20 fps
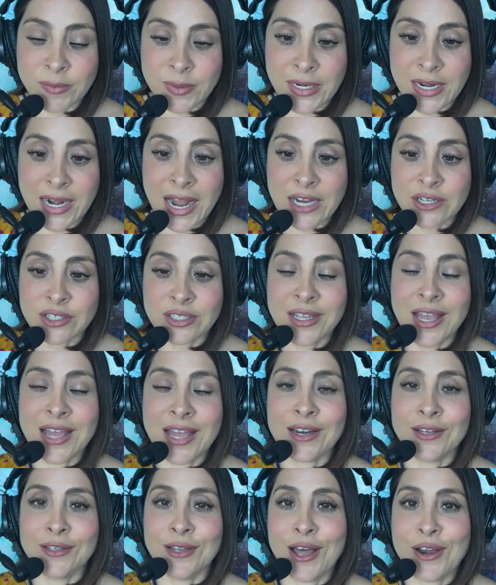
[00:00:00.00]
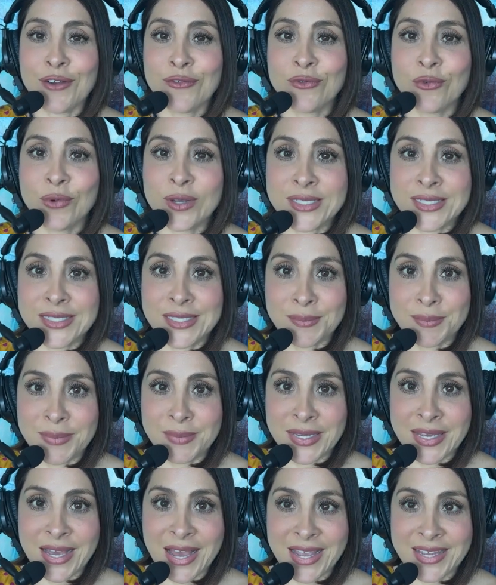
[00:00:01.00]
but it actually had a lot of wisdom
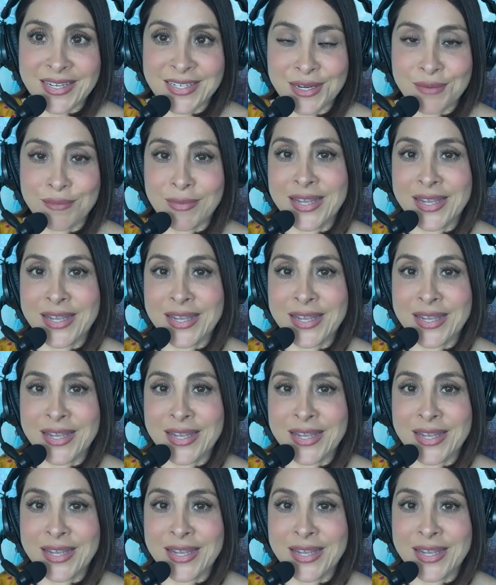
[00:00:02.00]
behind it.